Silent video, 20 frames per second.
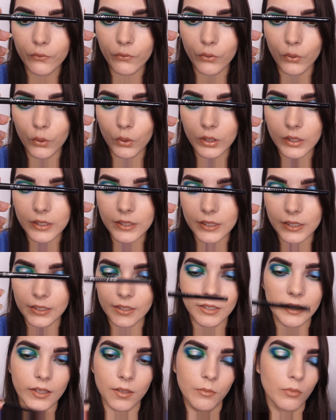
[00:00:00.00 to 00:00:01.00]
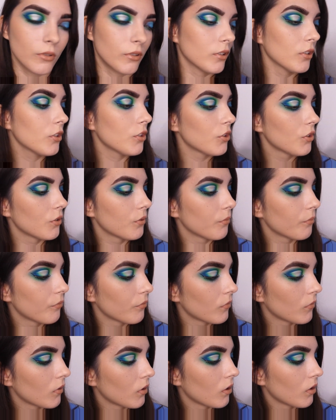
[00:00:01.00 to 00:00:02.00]
460 brush,
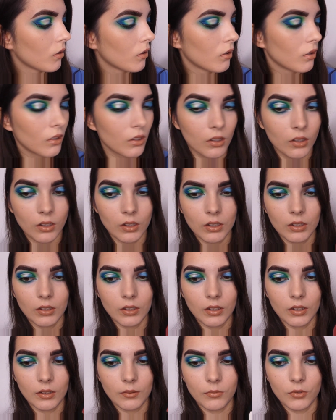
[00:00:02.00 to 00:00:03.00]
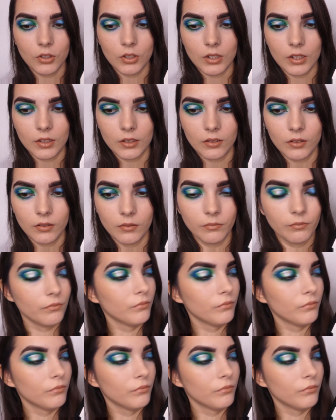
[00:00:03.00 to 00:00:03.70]
and I'm just gonna